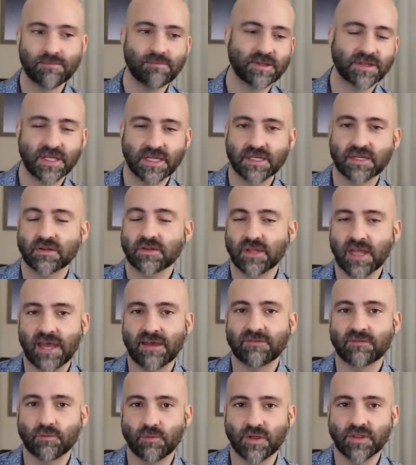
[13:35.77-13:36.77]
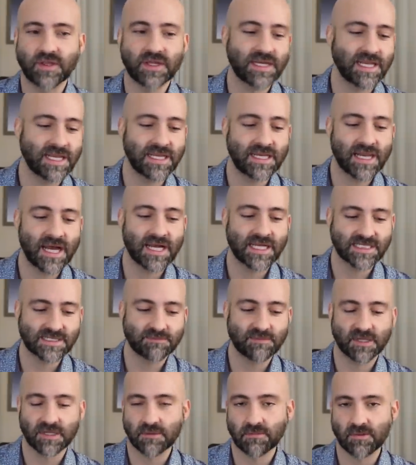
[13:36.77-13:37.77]
but then you're left with an
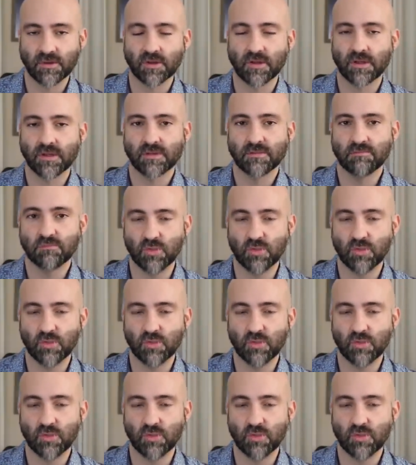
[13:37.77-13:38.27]
inhospitable